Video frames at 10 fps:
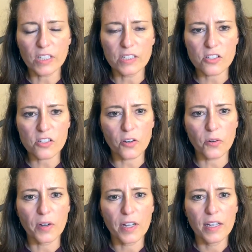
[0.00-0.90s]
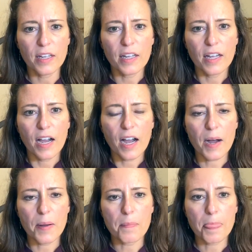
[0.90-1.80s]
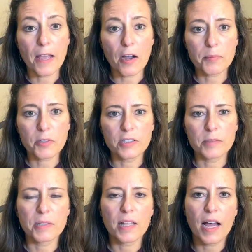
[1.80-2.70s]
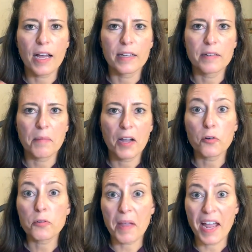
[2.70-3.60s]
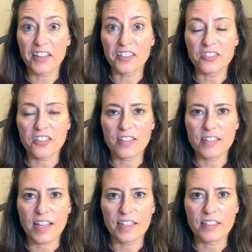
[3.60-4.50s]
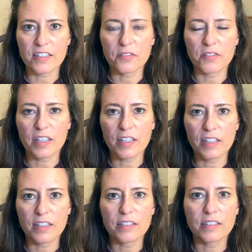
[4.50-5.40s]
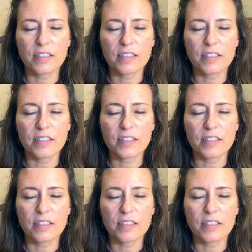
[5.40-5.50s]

So now I'm going to apply my own pattern to this idea of the id,